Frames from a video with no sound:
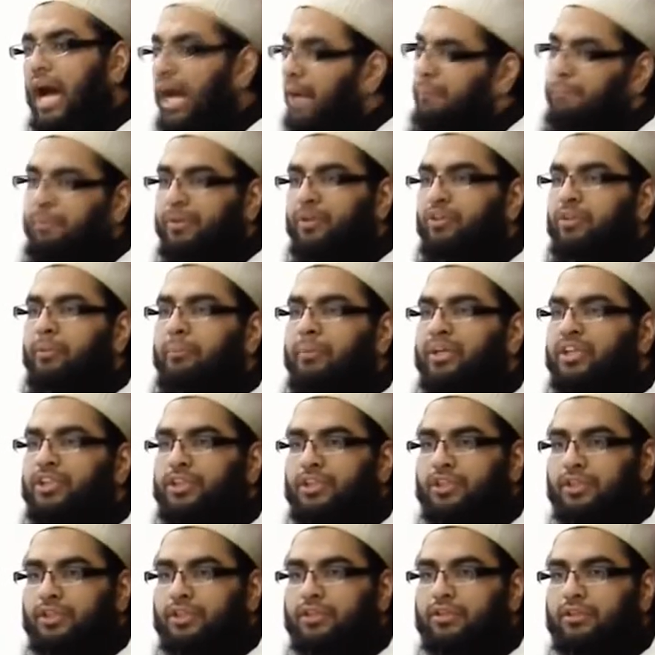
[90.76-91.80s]
I'd build a
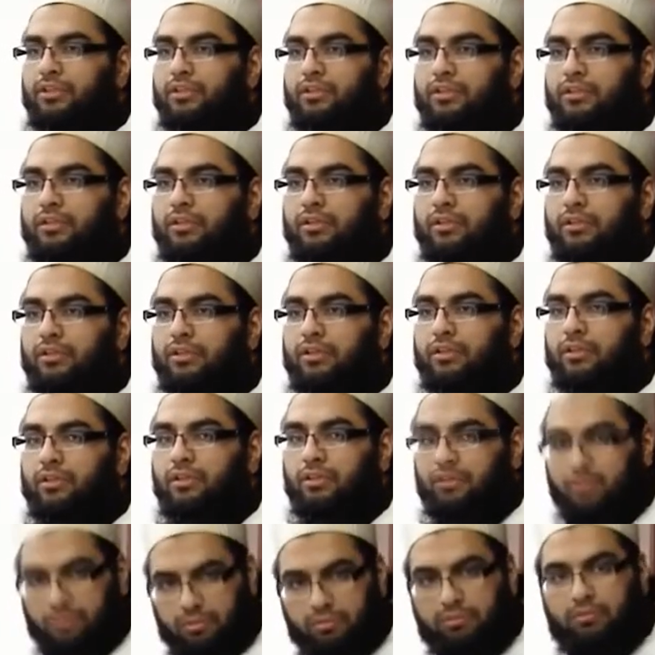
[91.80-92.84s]
masjid.
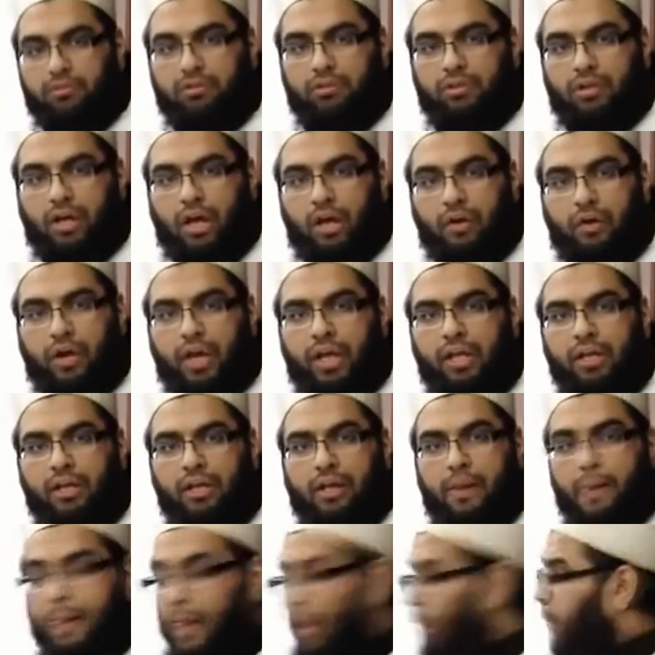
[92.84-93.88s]
All right?
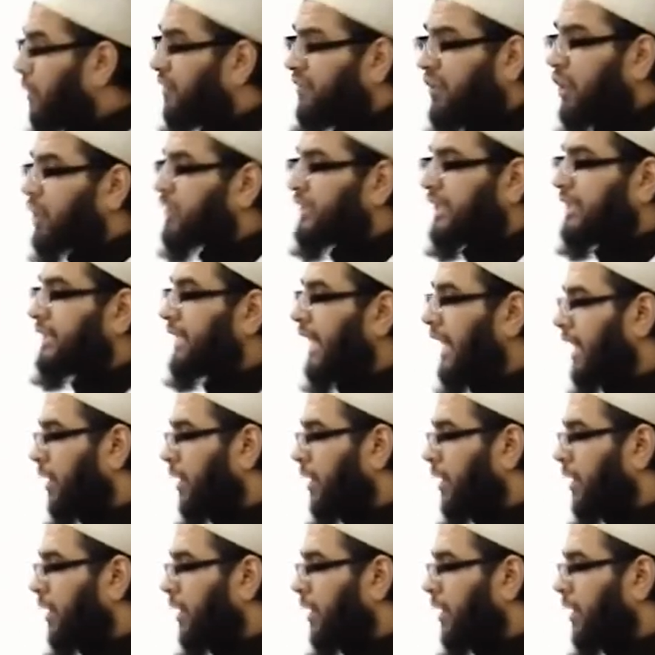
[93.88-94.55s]
And we've all said